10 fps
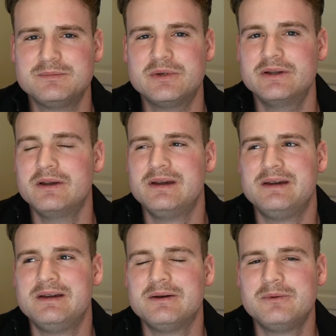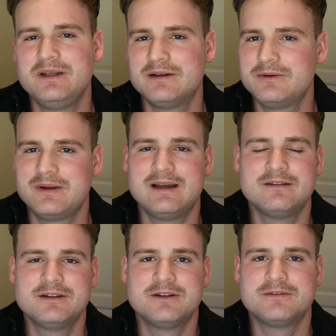but we don't
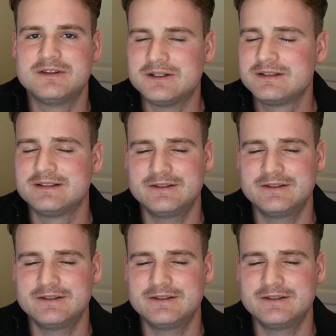have enough data.